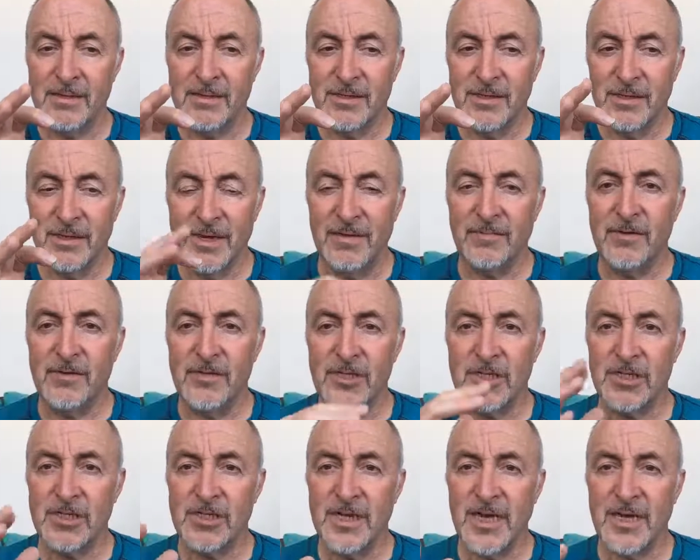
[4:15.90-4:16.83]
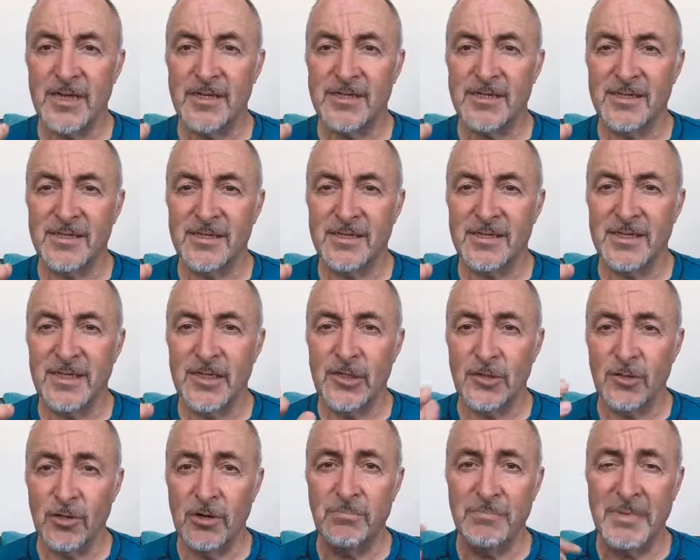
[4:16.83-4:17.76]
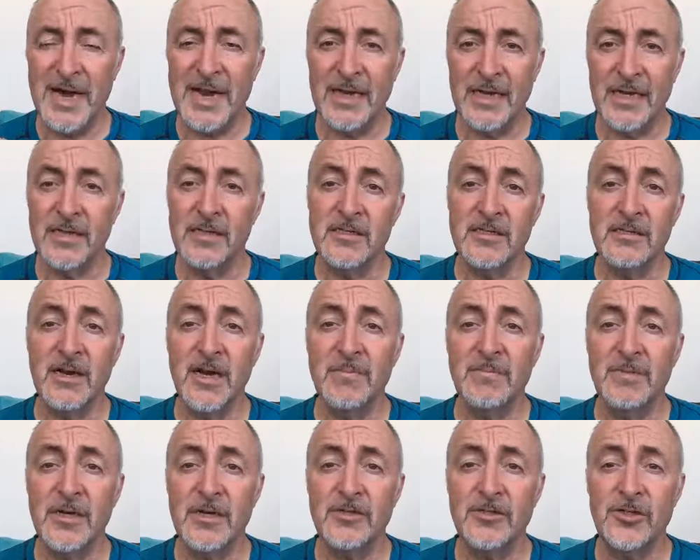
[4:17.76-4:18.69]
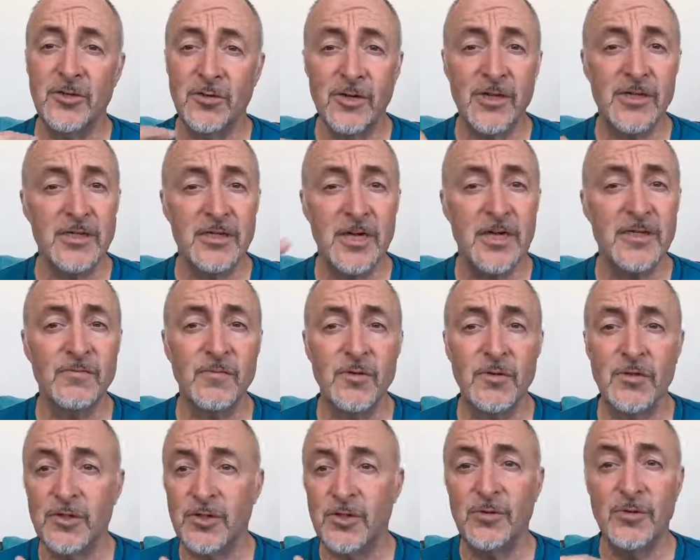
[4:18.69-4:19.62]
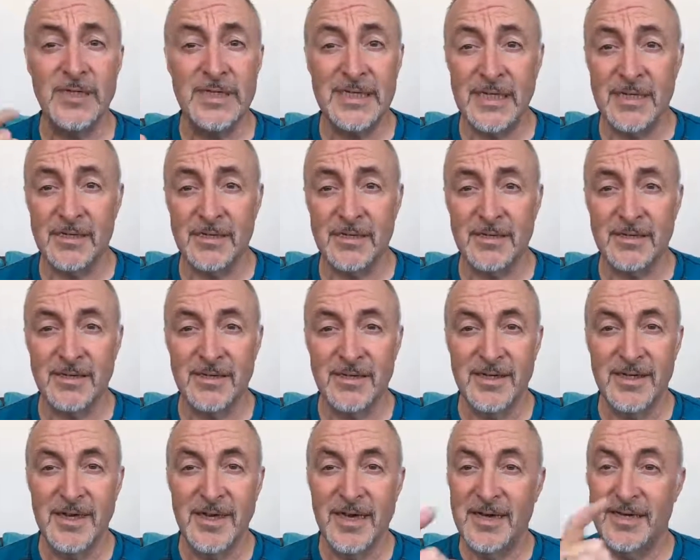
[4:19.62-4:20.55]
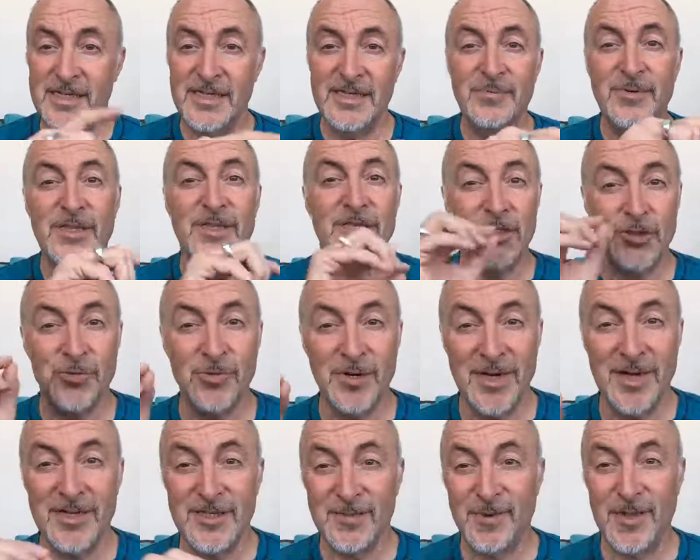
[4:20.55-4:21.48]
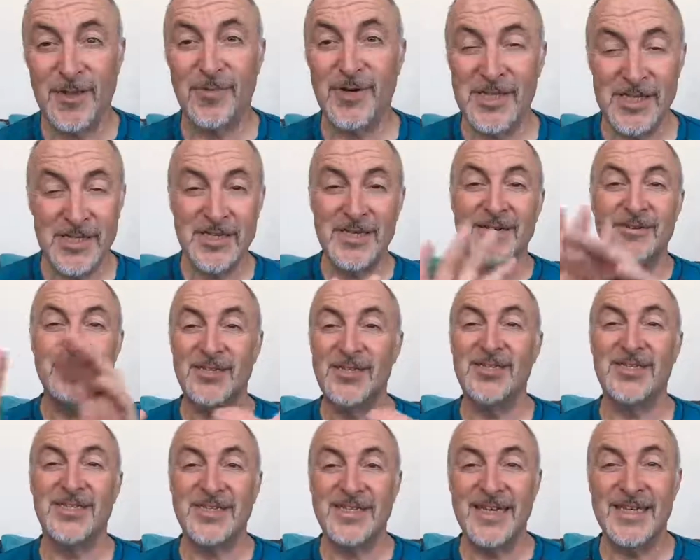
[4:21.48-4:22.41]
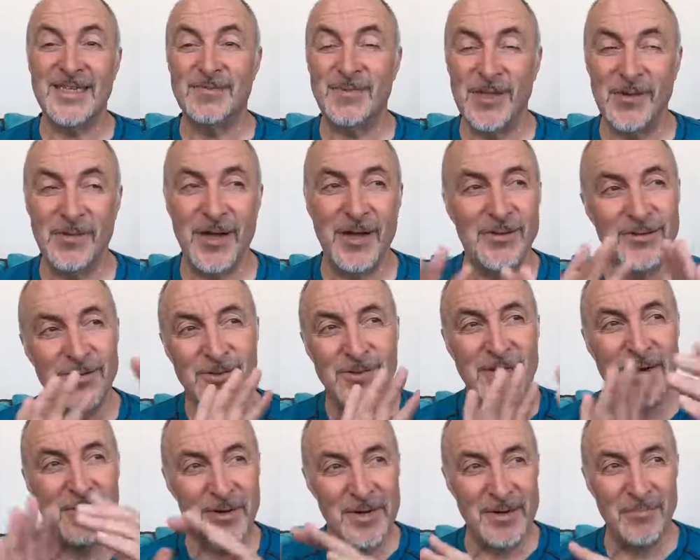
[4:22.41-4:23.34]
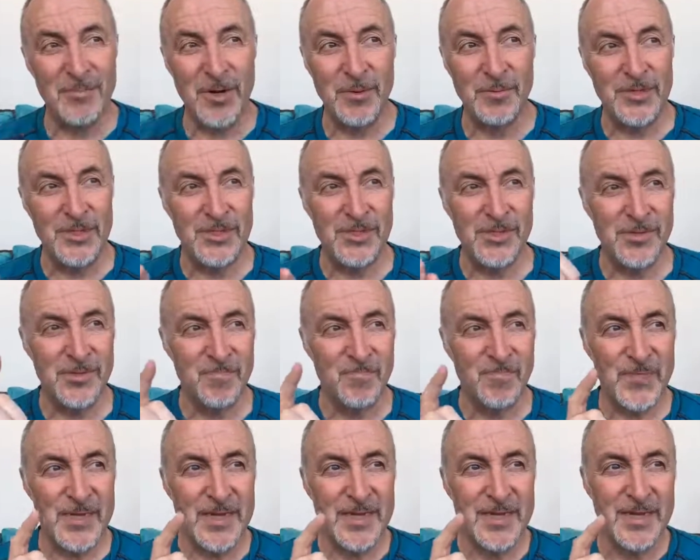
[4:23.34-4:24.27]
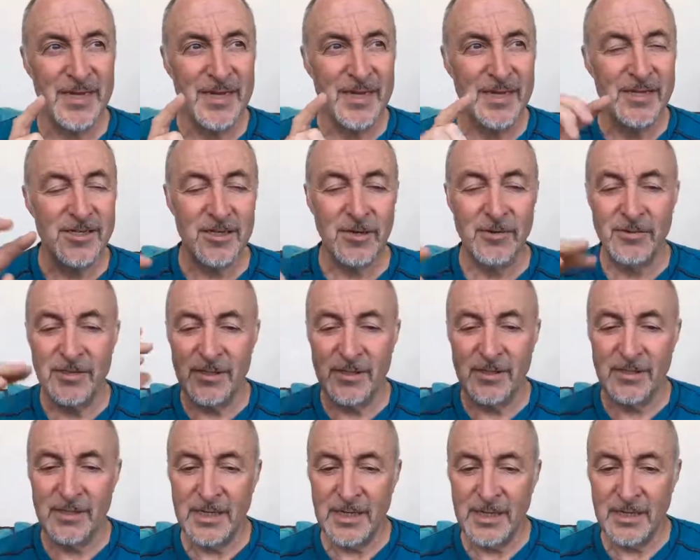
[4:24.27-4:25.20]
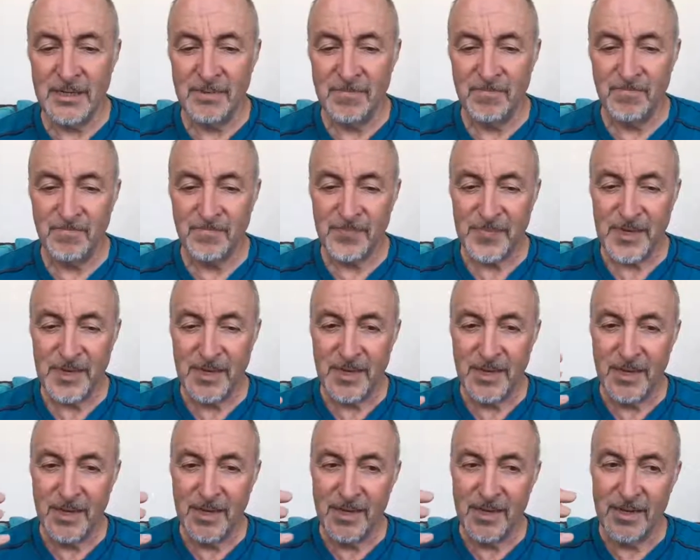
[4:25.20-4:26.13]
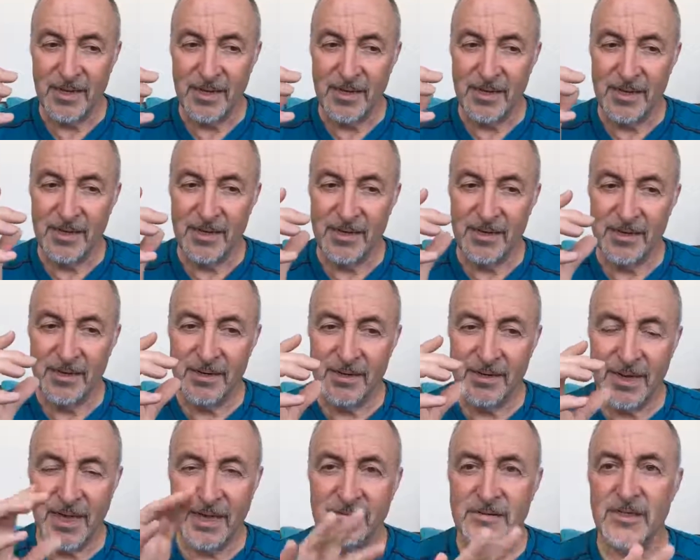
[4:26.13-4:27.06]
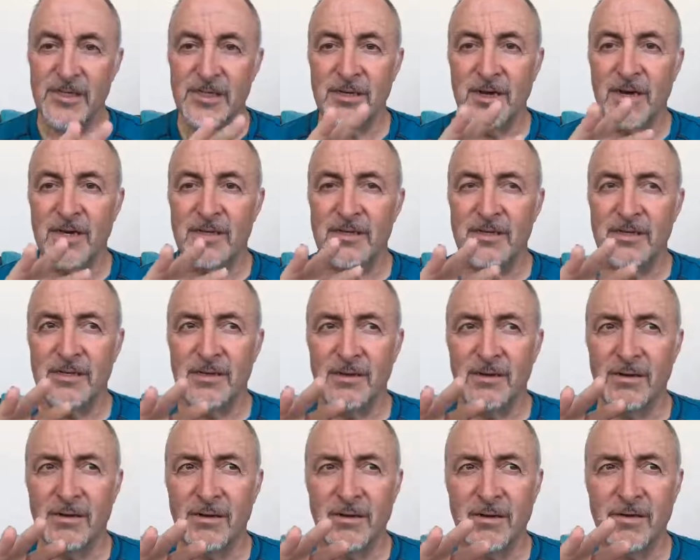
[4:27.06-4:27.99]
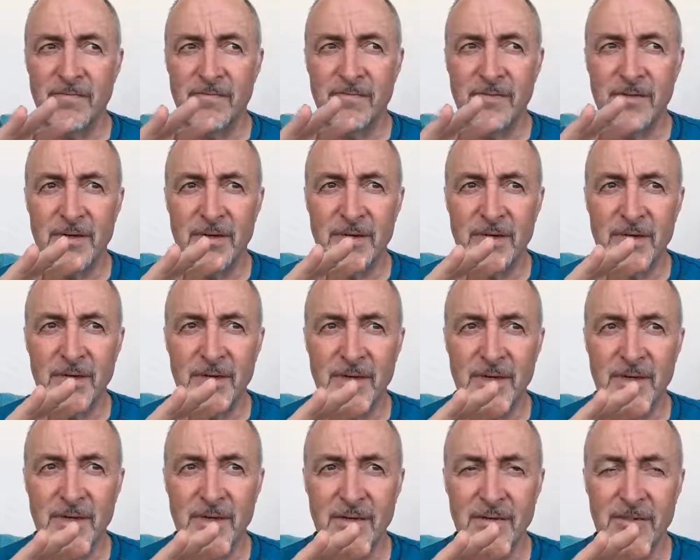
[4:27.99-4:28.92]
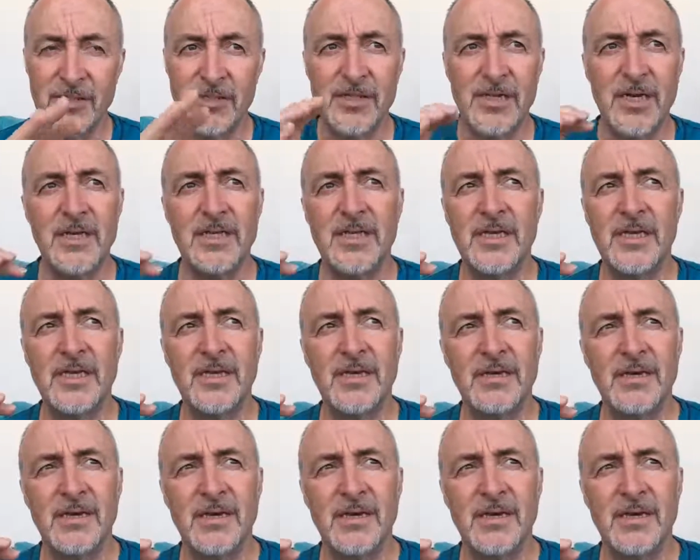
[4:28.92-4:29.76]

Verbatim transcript: level of success is automatic inside because you're already successful because you exist. And this is one of the shortcuts, by the way, the secrets to success, by the way. I'll do that one in a moment too. So the, the negative sides of, I should say, the